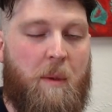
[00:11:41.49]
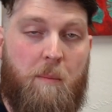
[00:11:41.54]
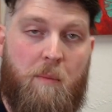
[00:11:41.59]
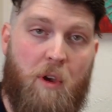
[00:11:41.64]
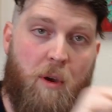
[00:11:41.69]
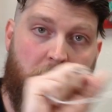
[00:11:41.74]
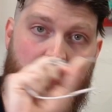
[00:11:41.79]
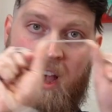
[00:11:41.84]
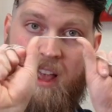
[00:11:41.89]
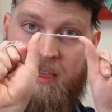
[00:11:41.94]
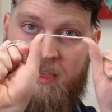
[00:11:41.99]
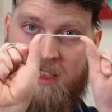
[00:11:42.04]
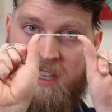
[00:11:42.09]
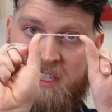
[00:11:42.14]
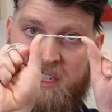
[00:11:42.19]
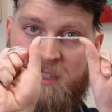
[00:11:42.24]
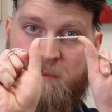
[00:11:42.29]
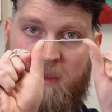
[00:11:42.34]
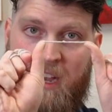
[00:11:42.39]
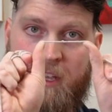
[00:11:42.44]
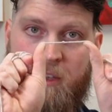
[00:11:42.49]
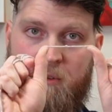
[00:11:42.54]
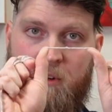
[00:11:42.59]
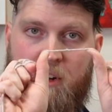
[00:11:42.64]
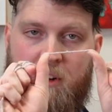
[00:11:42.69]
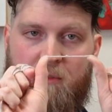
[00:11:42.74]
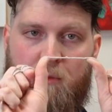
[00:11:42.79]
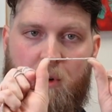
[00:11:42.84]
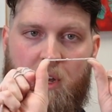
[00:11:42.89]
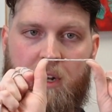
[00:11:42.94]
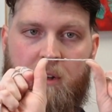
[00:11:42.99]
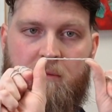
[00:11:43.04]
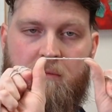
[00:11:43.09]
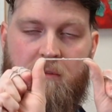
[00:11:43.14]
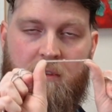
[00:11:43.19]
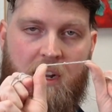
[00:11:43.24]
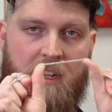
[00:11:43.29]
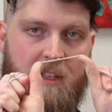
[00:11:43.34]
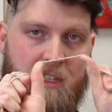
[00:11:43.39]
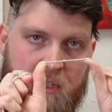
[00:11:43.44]
Boom, this is my unit of one,
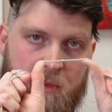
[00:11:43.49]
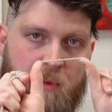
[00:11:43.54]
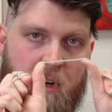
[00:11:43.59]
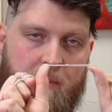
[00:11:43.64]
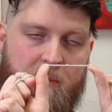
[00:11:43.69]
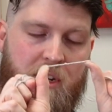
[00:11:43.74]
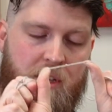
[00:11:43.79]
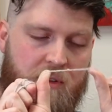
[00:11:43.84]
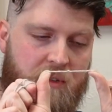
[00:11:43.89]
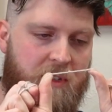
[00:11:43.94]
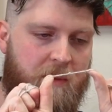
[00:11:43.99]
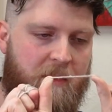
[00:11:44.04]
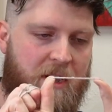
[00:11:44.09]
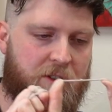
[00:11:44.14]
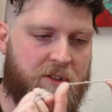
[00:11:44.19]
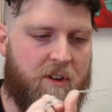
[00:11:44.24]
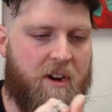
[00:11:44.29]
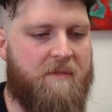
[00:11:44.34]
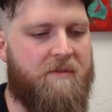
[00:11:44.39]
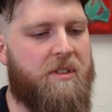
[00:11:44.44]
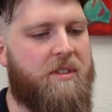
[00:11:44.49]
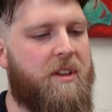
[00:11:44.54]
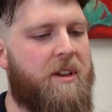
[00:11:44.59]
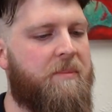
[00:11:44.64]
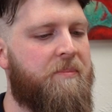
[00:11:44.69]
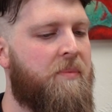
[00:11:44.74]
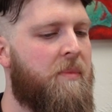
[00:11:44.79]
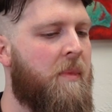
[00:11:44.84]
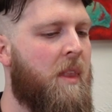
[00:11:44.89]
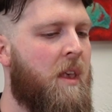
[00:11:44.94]
right? This is what I'm gonna use to measure everything.